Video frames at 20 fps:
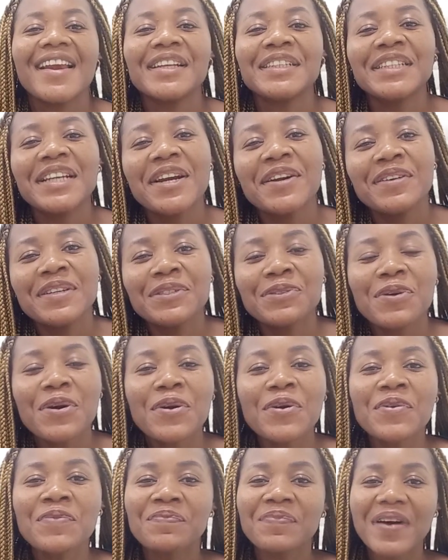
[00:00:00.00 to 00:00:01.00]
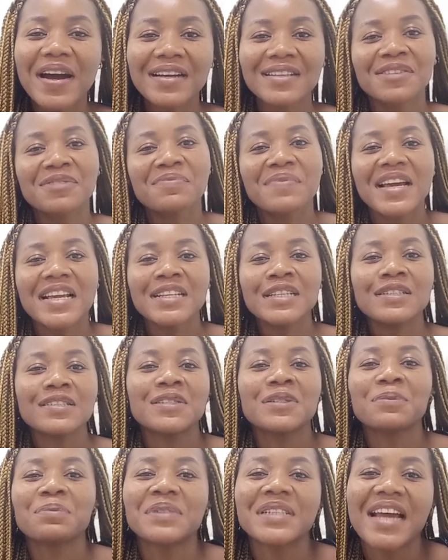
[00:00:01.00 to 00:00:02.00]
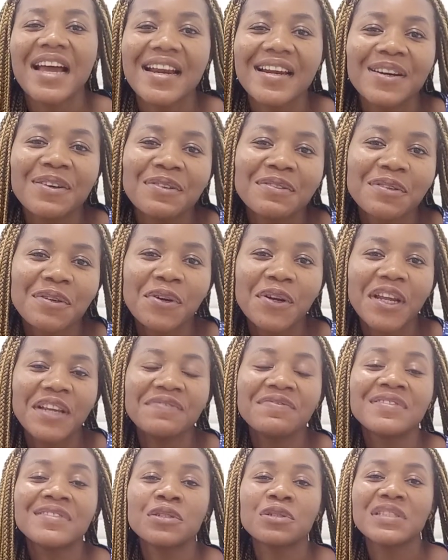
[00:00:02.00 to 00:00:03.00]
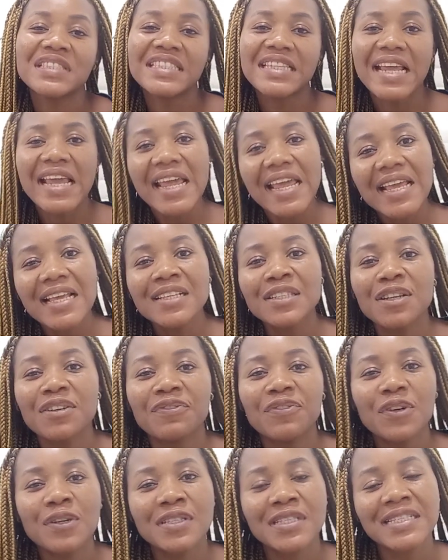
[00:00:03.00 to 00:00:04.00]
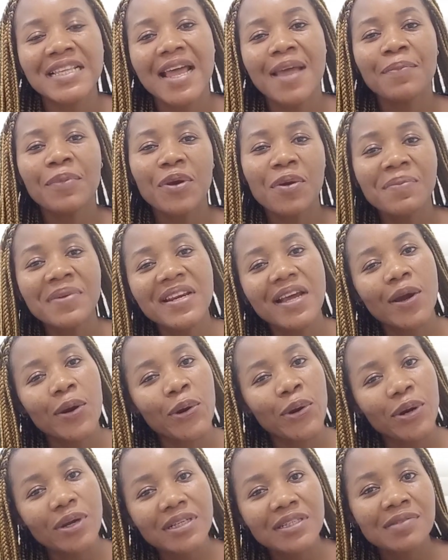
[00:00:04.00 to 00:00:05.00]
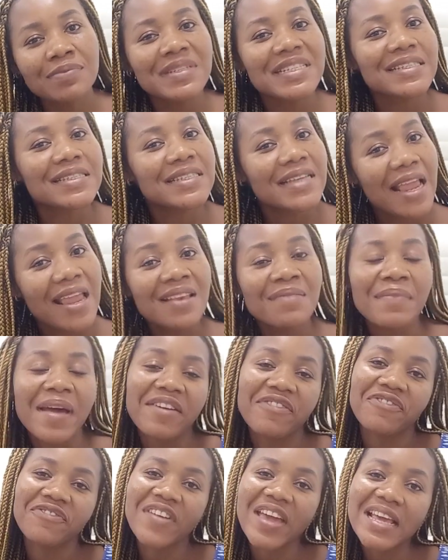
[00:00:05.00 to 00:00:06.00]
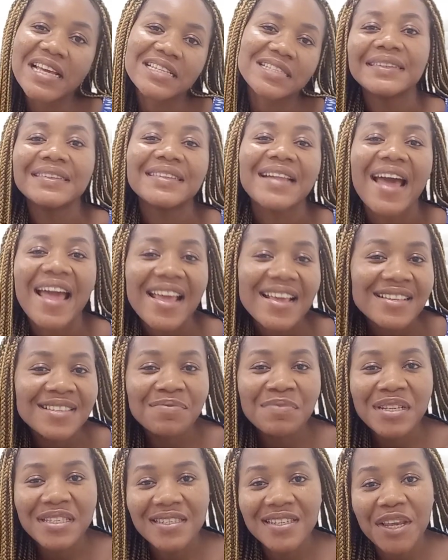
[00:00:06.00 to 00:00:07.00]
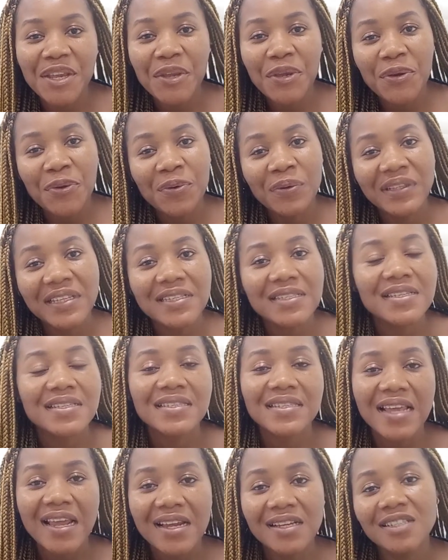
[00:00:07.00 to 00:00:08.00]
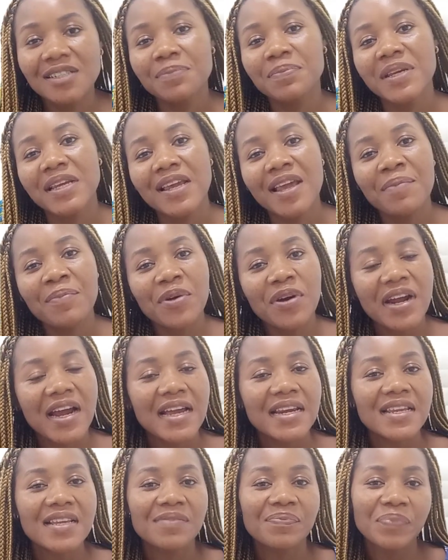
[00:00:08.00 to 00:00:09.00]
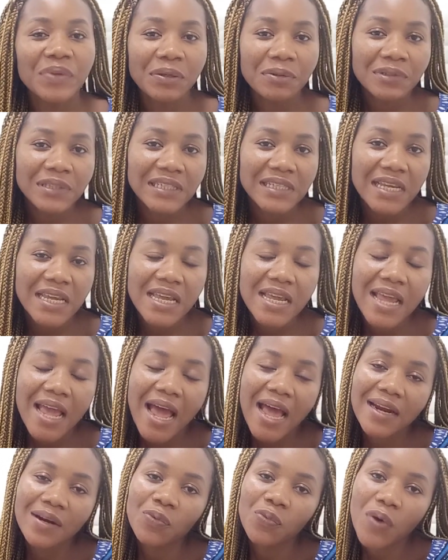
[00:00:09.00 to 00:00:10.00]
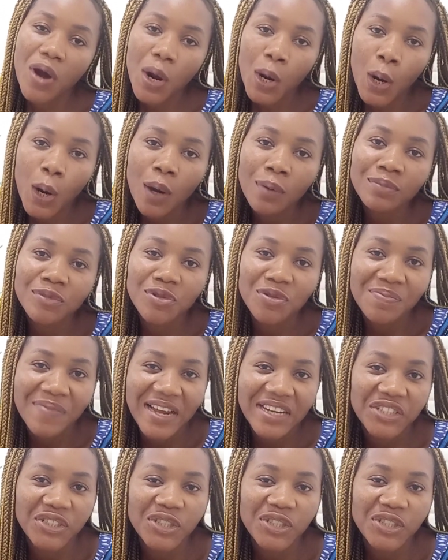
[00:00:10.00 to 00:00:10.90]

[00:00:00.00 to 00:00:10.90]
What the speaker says: Hi dearies, welcome back to my YouTube channel. So if today is your first time coming across me, seeing my face, nice meeting you. This is HBM Organic Beauty and welcome to my